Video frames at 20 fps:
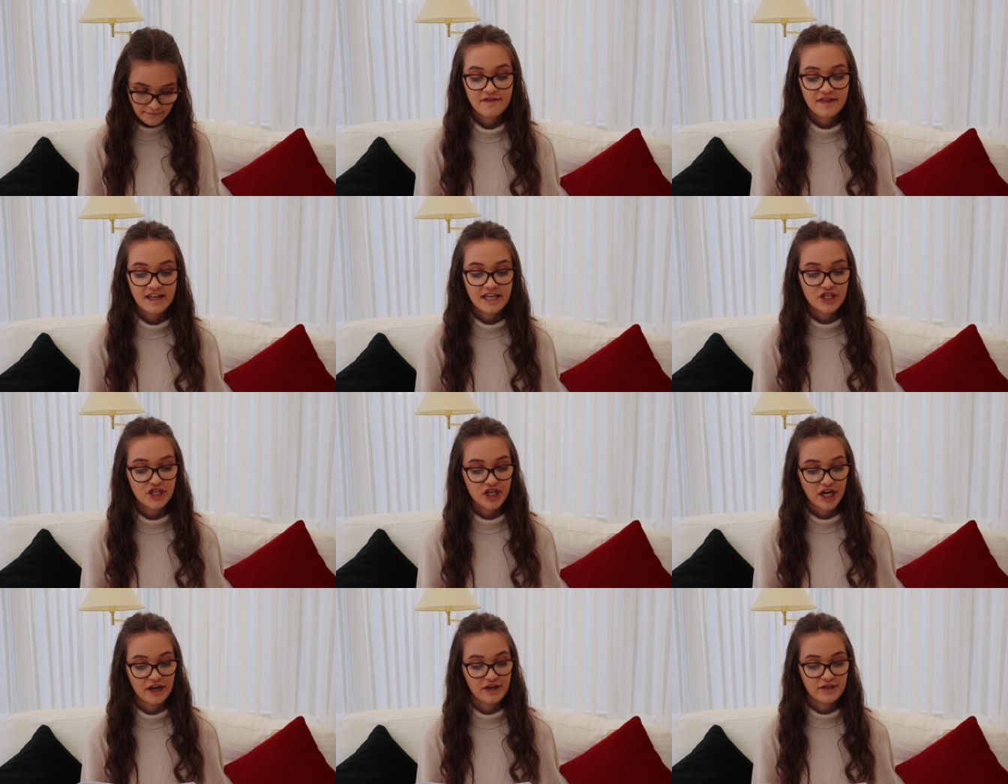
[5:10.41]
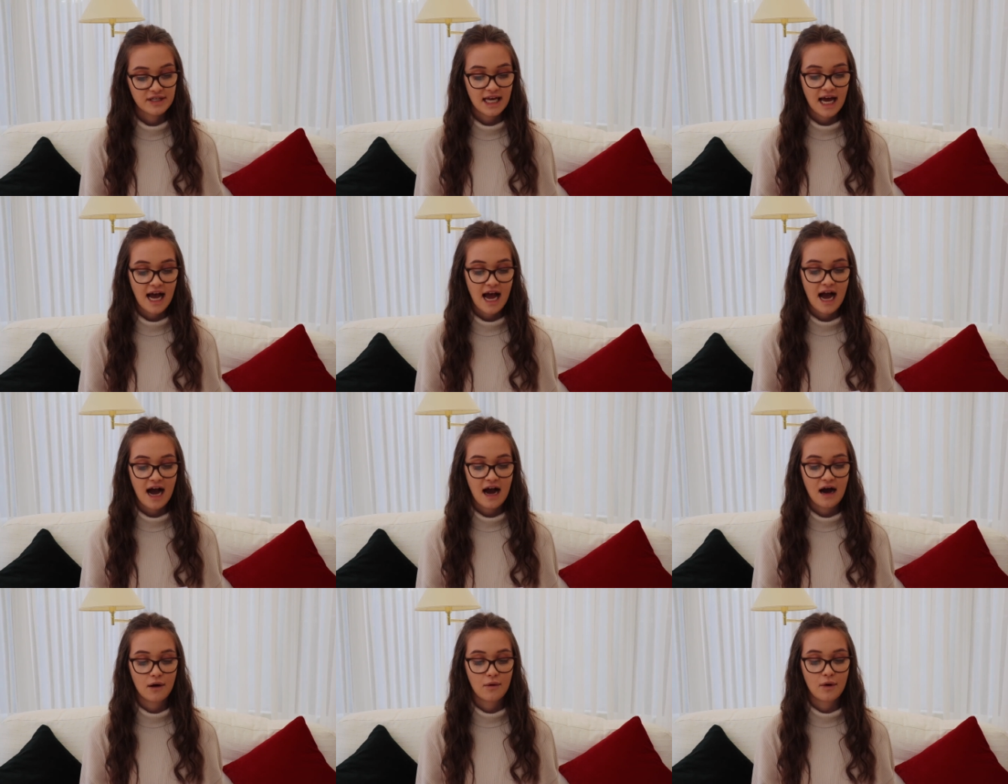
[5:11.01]
This shows
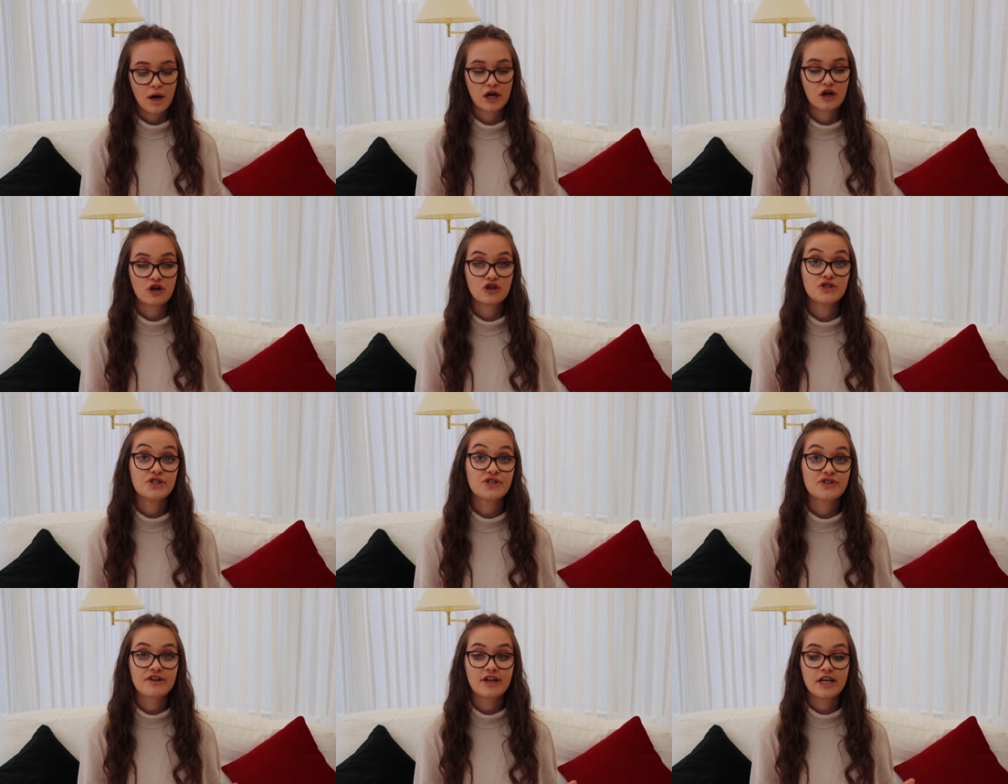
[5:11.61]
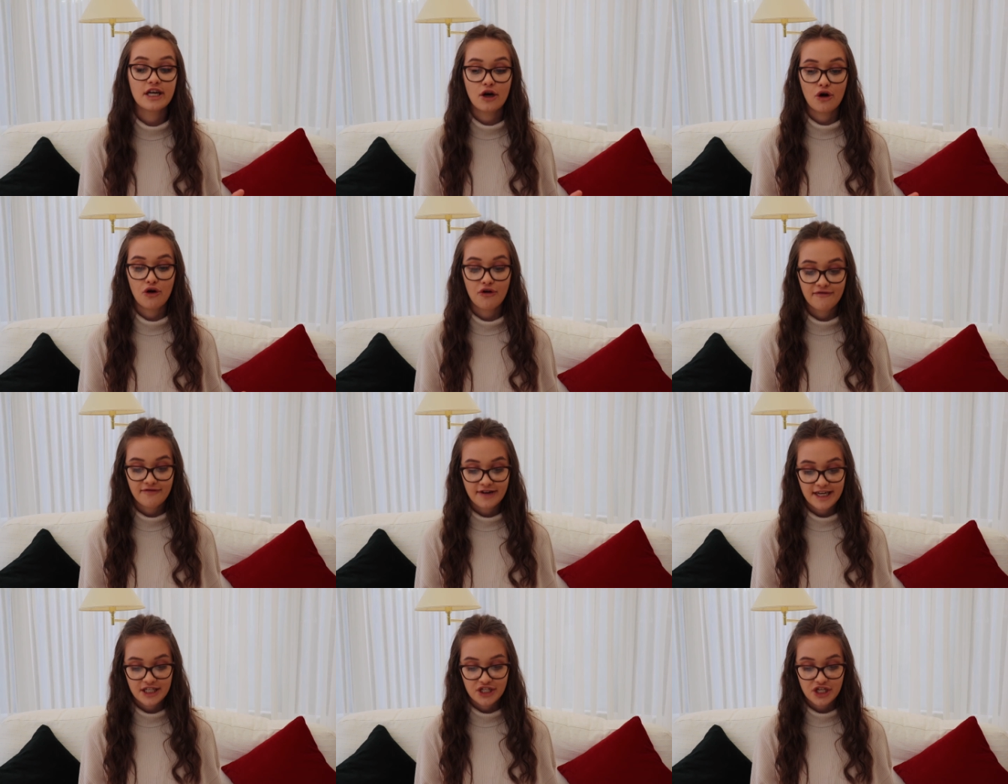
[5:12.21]
how a country or
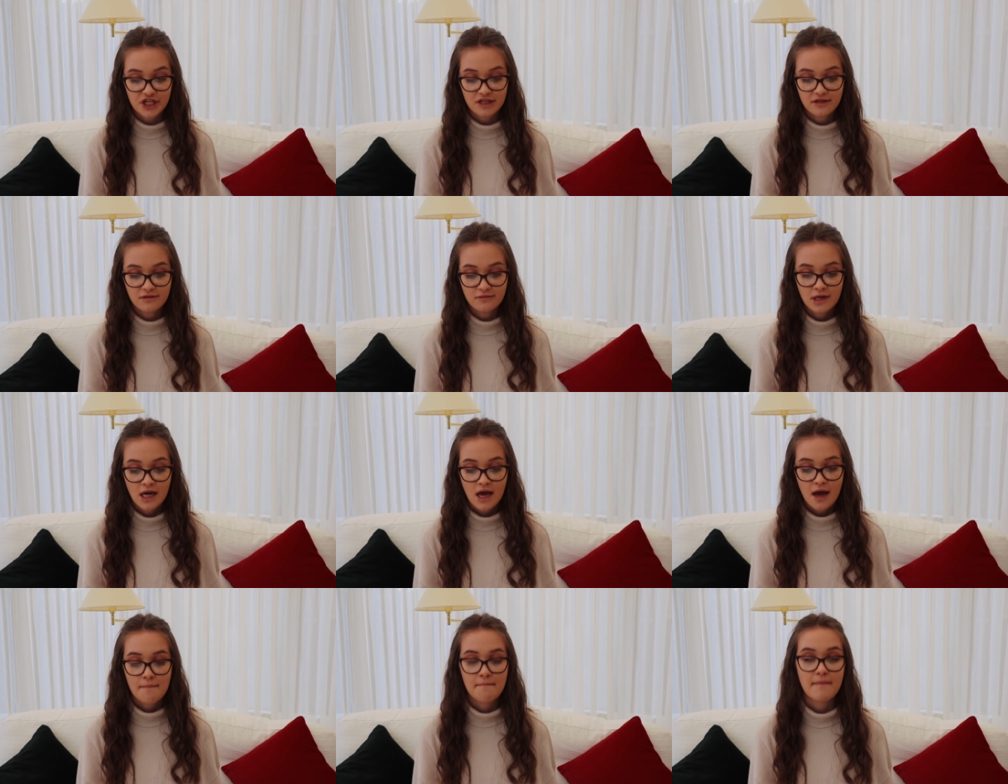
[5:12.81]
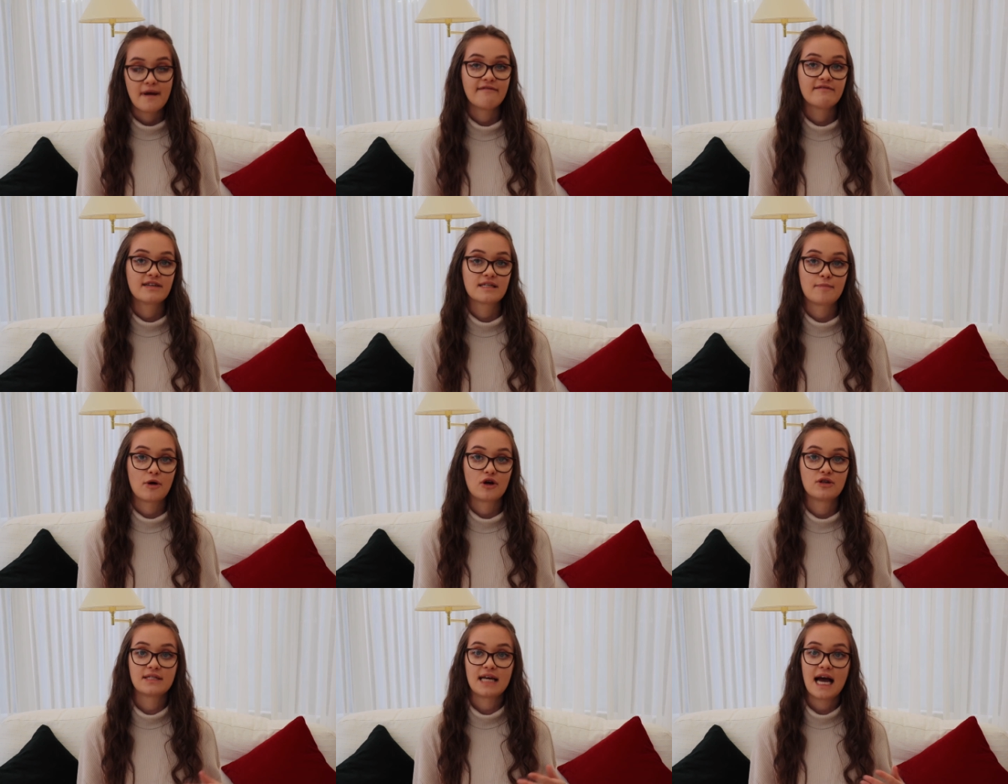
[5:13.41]
region may
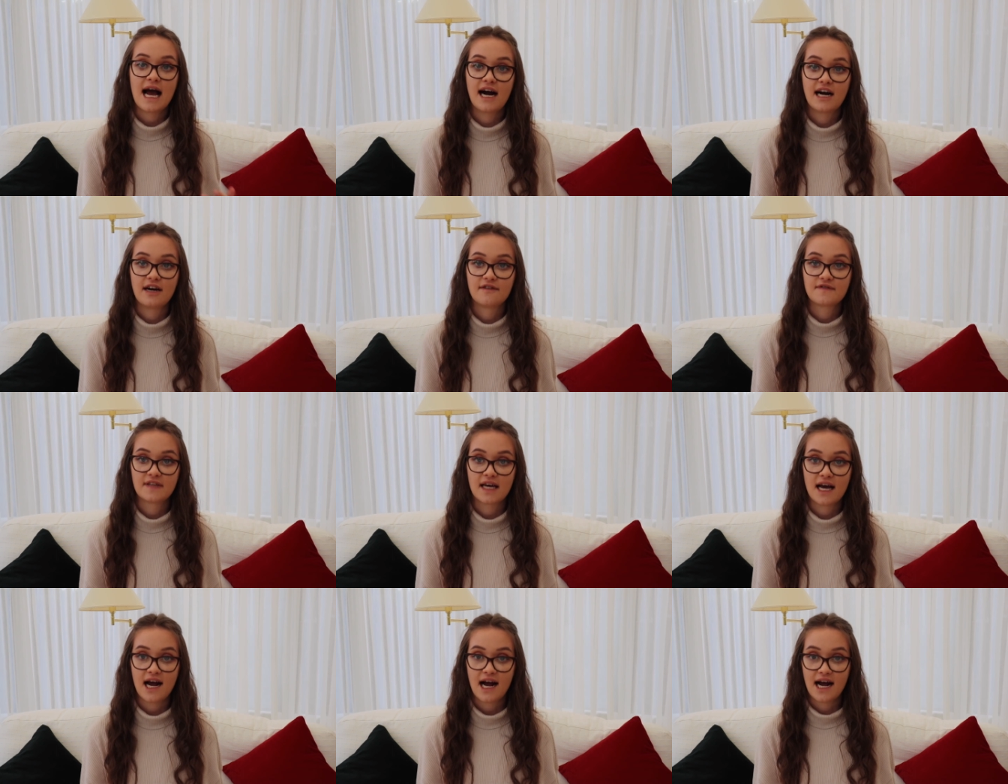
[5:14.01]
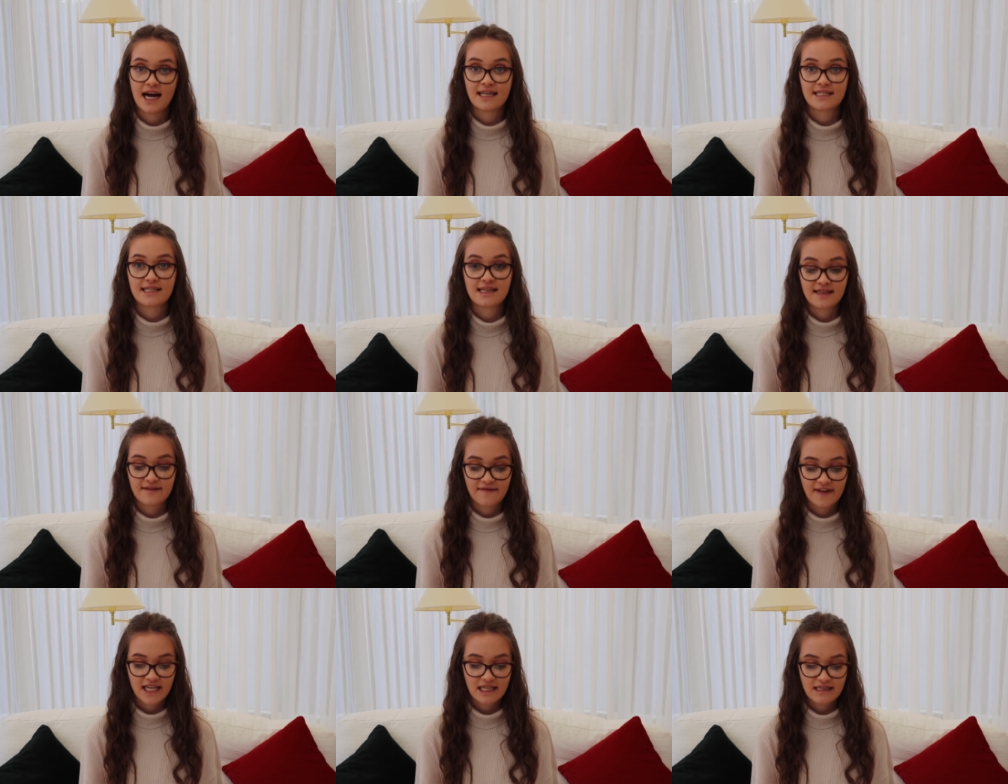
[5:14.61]
respond after a hazard
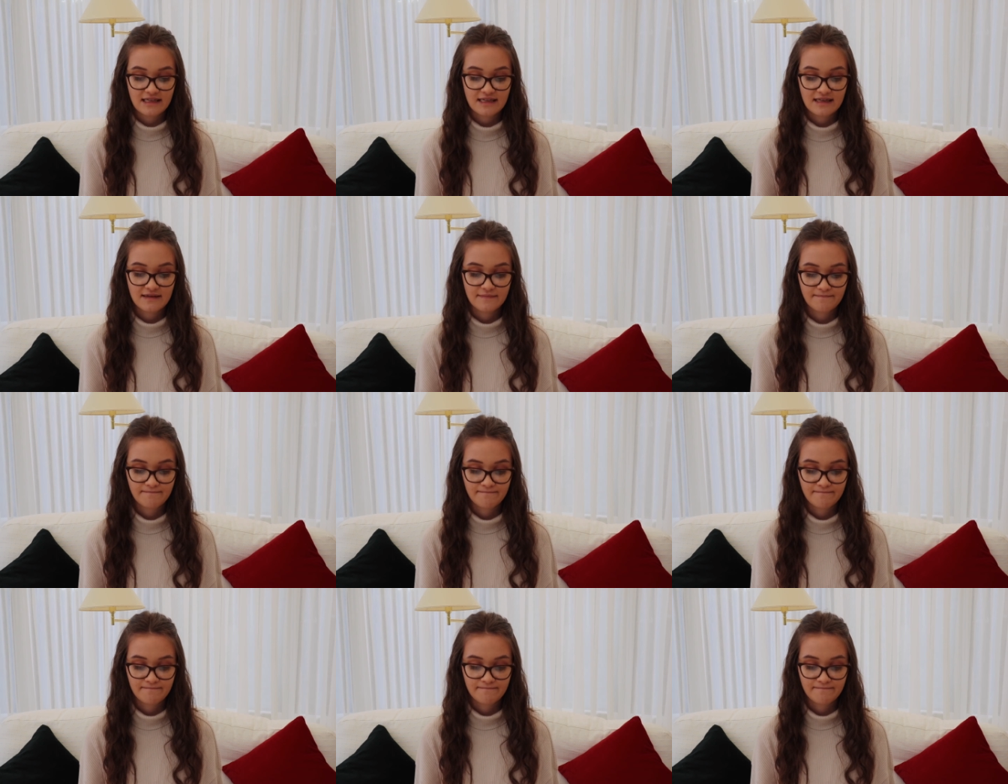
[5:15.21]
event.